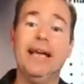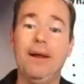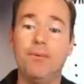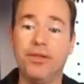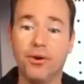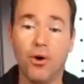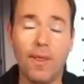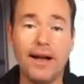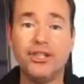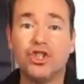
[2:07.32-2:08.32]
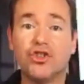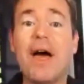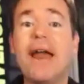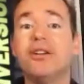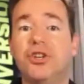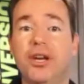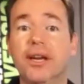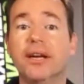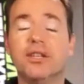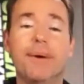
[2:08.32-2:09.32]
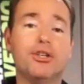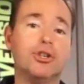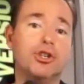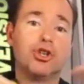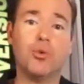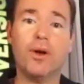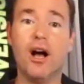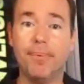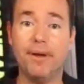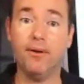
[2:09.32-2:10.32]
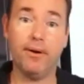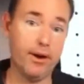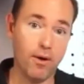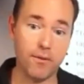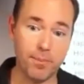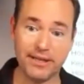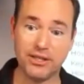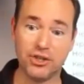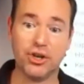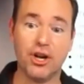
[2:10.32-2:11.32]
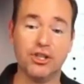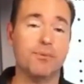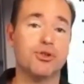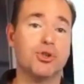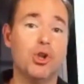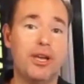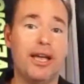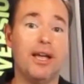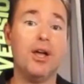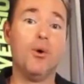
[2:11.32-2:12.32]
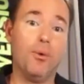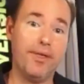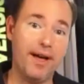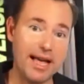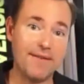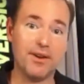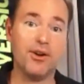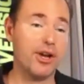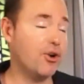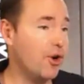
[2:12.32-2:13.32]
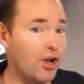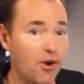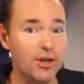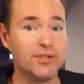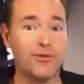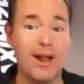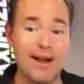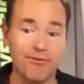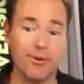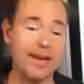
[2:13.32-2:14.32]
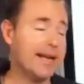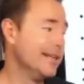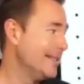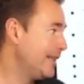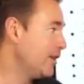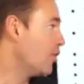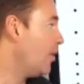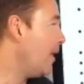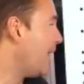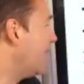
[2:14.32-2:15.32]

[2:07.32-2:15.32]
and with your online strategy to make sure you're showing up in all the places your customers are looking without having to incur a cost for every single click.